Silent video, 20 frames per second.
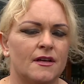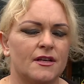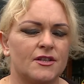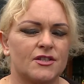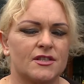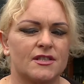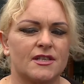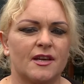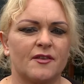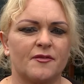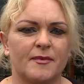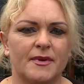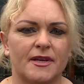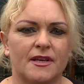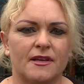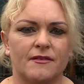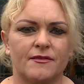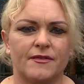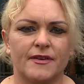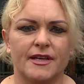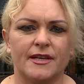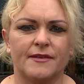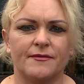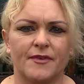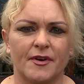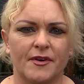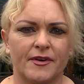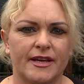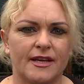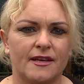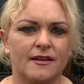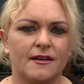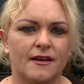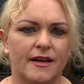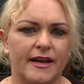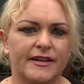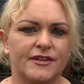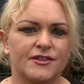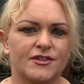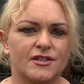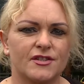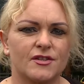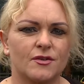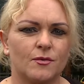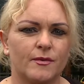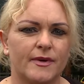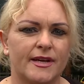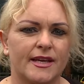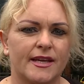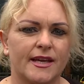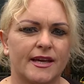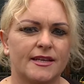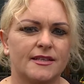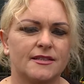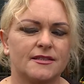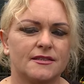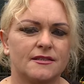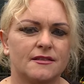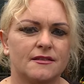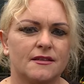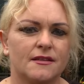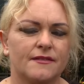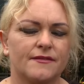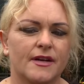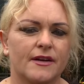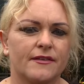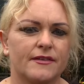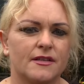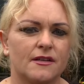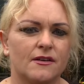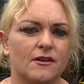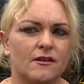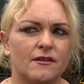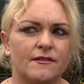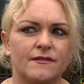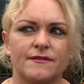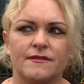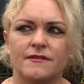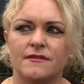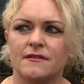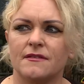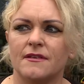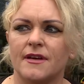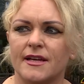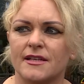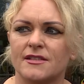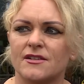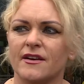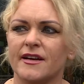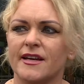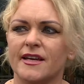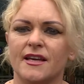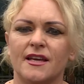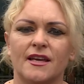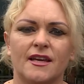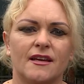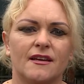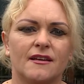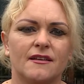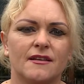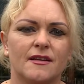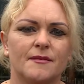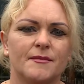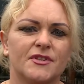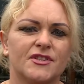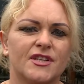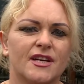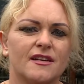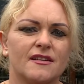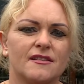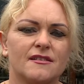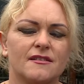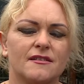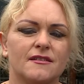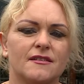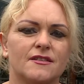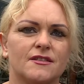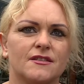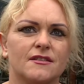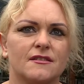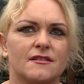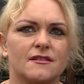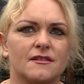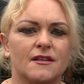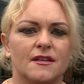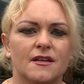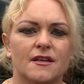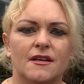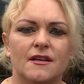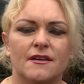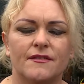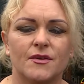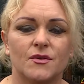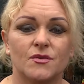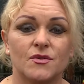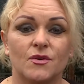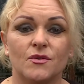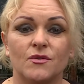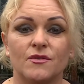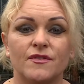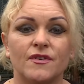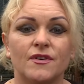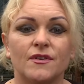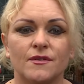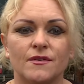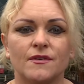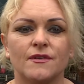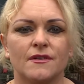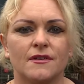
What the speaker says: It's just left me feeling very anxious all weekend. I've carried a lot of anxiety here in my chest. It's just, it feels awful.